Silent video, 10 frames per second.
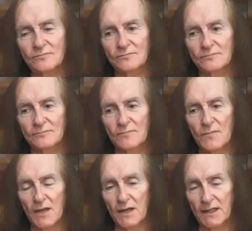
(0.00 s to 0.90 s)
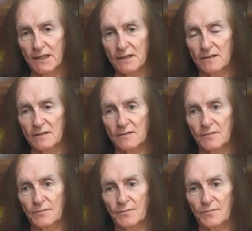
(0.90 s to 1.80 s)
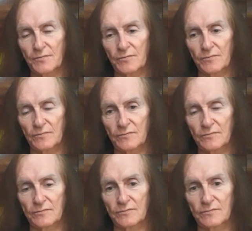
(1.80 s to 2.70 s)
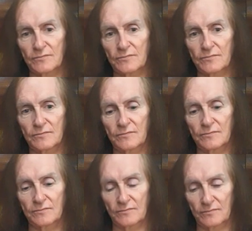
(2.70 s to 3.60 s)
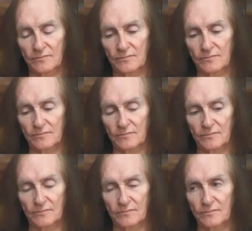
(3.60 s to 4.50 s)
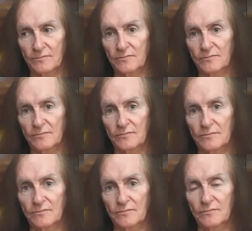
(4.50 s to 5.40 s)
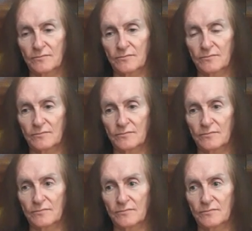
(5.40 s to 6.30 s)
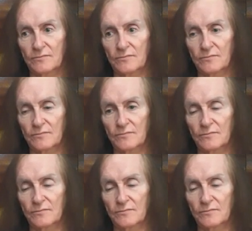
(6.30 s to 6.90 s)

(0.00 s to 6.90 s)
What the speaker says: [no speech]